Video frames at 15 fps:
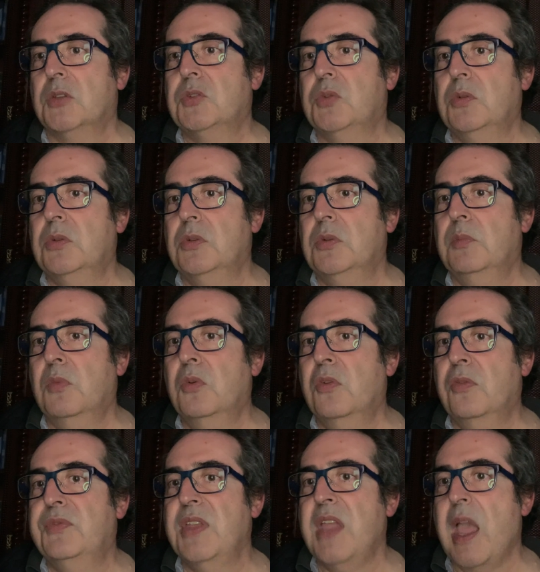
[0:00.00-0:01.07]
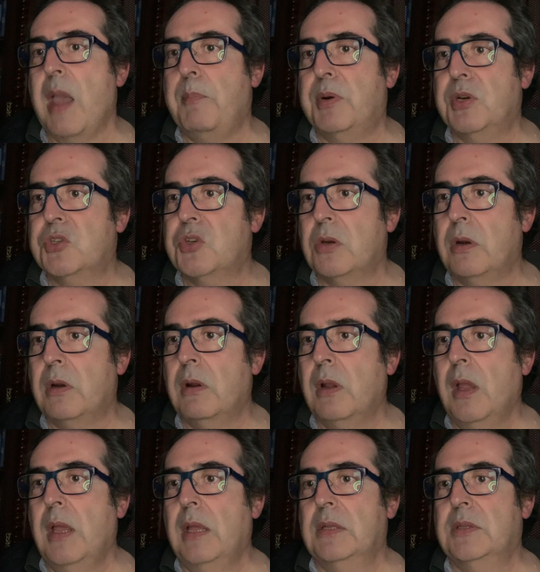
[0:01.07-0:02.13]
move the aperture
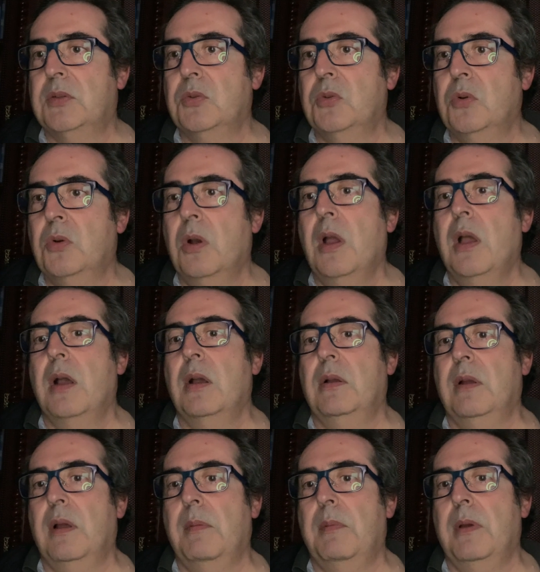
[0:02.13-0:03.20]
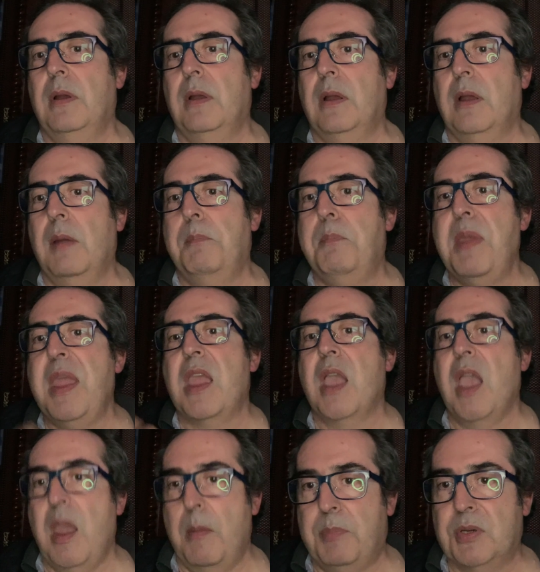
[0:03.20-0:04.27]
to a big
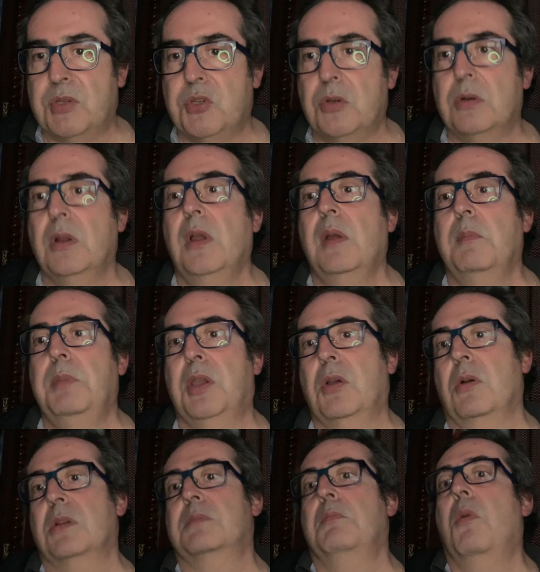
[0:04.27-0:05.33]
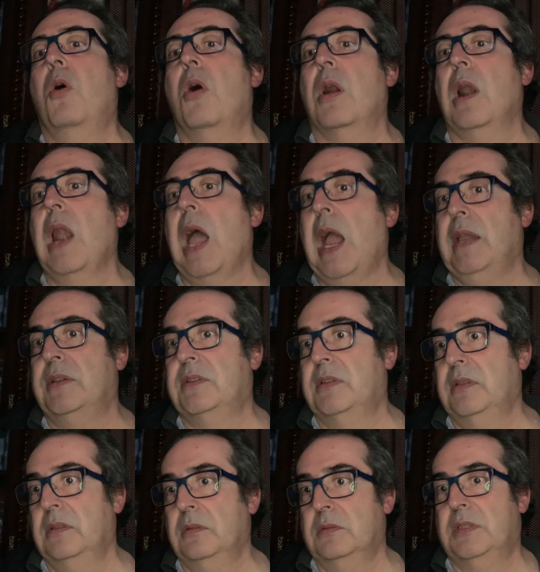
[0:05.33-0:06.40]
aperture, because more light,
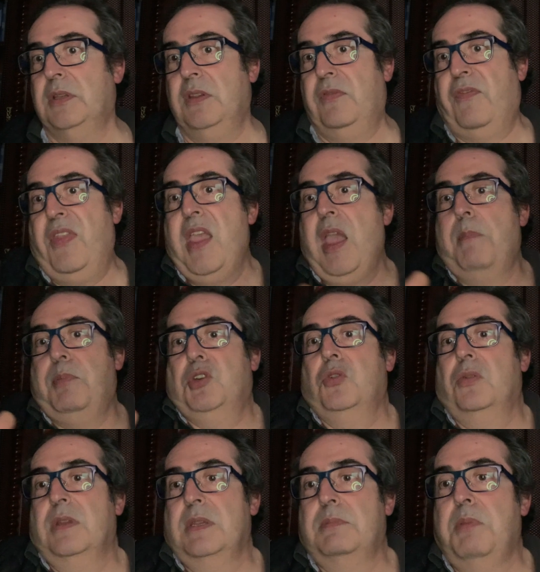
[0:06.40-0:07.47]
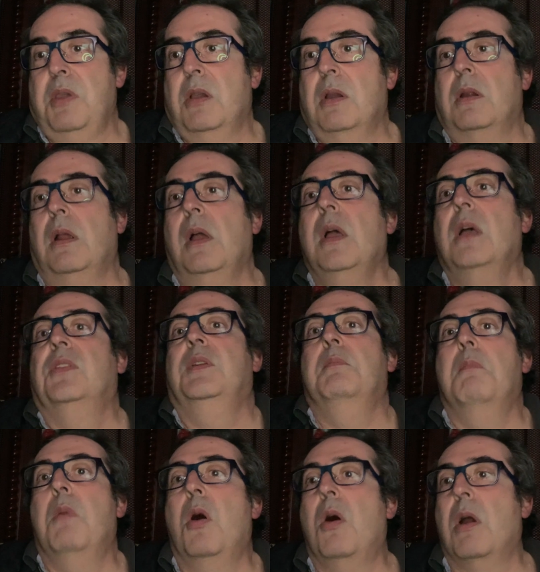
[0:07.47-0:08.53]
if the aperture is bigger, the
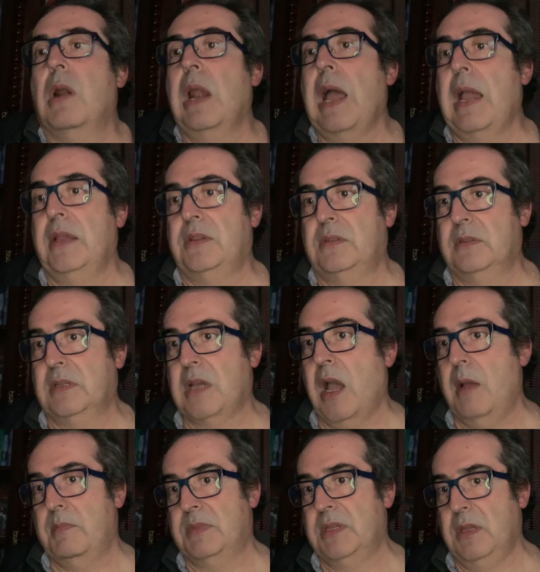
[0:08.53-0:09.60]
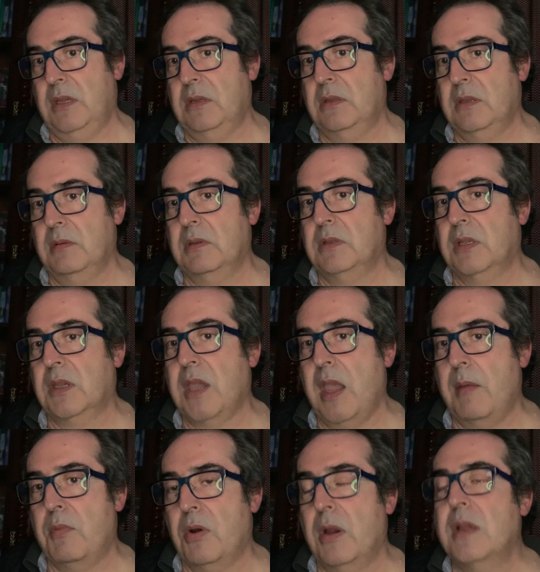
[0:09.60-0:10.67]
more light comes in the
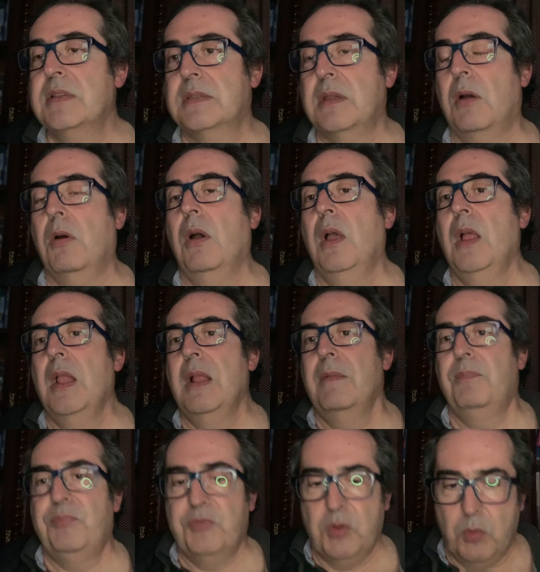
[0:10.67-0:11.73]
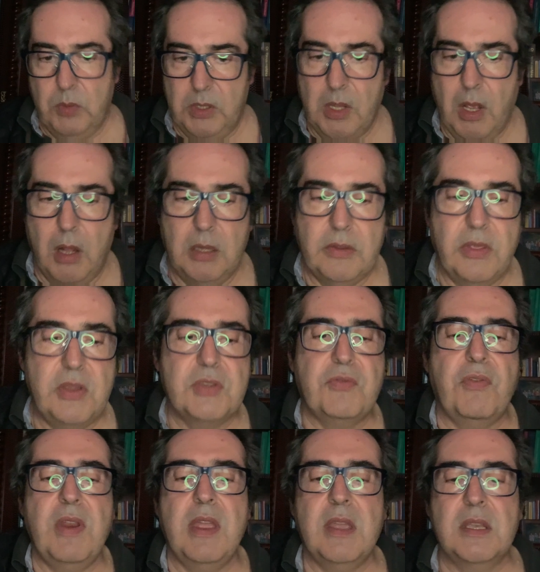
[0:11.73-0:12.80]
camera. So with all these
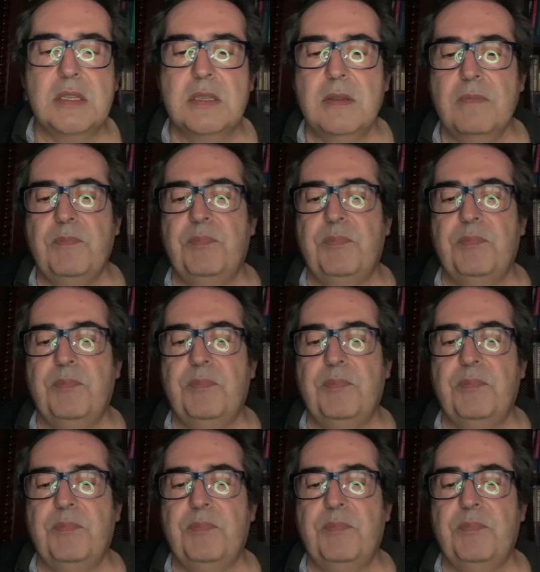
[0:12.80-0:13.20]
things,